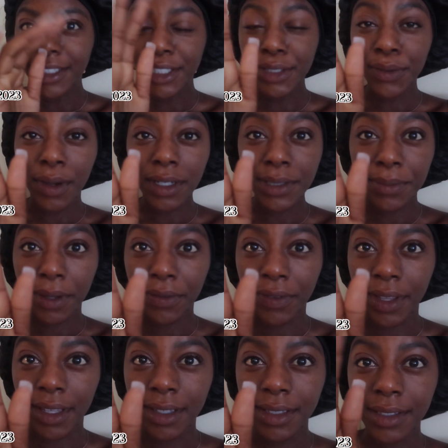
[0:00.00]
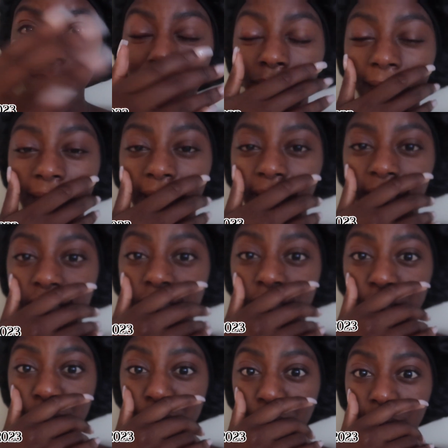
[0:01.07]
just washed my face. My eye is
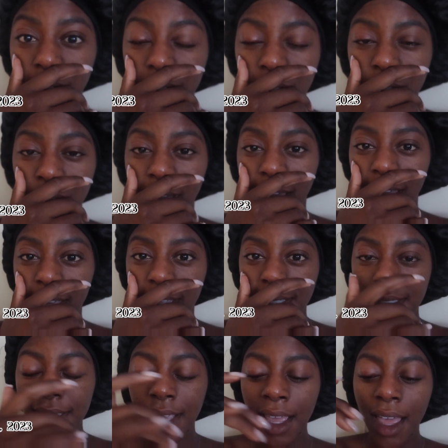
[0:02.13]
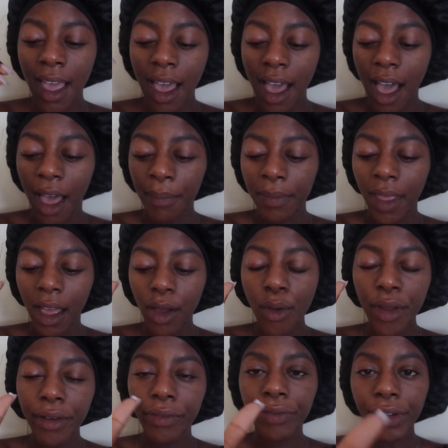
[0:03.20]
so swollen, you guys. I'm not
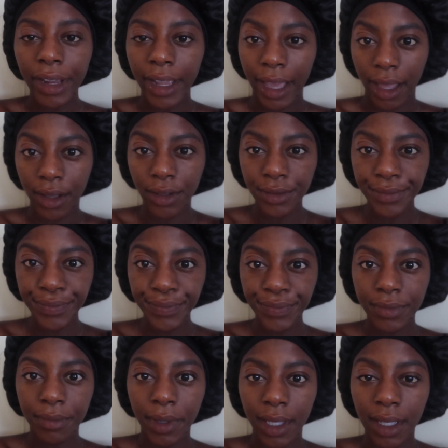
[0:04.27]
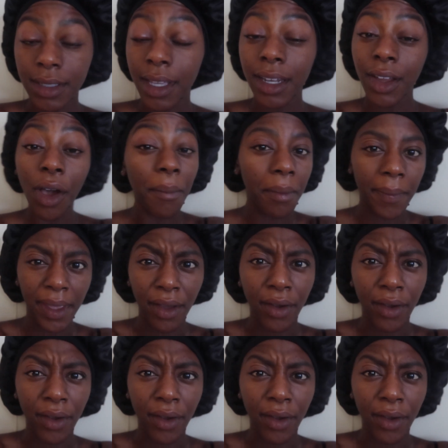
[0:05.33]
gonna freak out because I know I'm gonna be